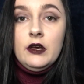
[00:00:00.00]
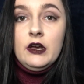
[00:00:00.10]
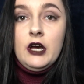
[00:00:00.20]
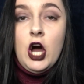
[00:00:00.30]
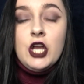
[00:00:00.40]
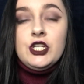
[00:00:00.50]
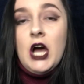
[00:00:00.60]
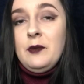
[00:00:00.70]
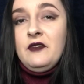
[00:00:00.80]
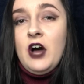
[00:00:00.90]
On
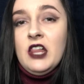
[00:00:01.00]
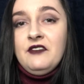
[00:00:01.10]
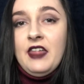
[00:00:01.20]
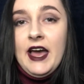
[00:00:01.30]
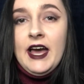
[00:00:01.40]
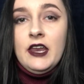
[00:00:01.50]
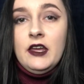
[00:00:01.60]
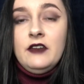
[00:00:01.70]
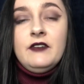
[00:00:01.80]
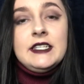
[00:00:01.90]
top of all of that,
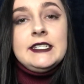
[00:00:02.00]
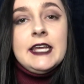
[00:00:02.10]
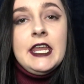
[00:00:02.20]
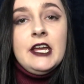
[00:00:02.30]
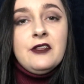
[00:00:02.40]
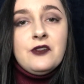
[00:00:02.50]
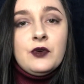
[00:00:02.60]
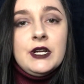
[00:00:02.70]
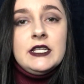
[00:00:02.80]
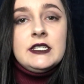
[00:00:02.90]
investigating
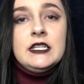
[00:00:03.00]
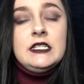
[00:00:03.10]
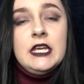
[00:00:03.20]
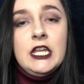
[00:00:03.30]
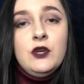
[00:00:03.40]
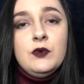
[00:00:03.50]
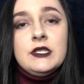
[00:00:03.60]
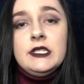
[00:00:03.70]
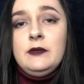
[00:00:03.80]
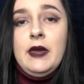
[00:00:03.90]
authorities
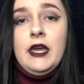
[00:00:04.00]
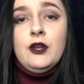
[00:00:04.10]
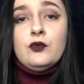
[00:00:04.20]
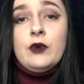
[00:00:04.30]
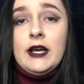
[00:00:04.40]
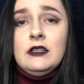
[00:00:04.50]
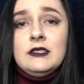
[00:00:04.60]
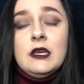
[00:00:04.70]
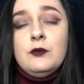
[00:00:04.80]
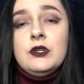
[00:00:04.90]
continuously made reckless
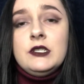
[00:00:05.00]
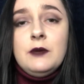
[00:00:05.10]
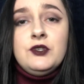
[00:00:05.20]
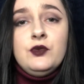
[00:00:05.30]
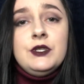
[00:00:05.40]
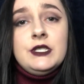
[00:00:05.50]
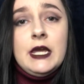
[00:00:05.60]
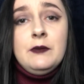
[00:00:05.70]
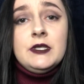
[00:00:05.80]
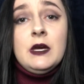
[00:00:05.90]
and presumptuous
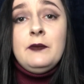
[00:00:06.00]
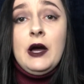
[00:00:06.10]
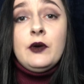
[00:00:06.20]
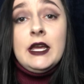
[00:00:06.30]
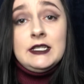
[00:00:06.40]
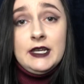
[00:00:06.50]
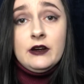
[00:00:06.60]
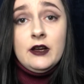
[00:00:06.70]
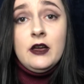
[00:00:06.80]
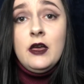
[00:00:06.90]
statements about
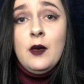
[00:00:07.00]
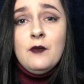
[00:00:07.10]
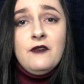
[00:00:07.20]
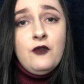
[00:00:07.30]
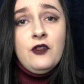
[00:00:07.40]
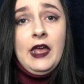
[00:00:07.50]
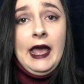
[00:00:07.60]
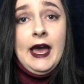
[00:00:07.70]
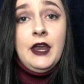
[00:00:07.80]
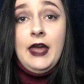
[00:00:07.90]
Kaysera before they
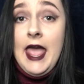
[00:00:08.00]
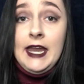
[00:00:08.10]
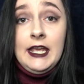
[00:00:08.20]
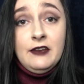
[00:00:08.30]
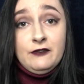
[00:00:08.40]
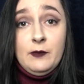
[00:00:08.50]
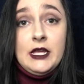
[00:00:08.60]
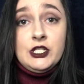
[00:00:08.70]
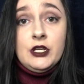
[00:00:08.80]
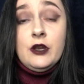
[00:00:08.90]
had any
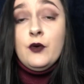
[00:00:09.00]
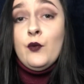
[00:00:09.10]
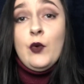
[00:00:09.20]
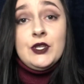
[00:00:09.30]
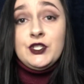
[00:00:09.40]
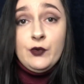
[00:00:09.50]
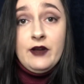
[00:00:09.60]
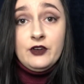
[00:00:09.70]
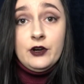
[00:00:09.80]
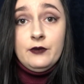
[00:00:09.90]
information whatsoever.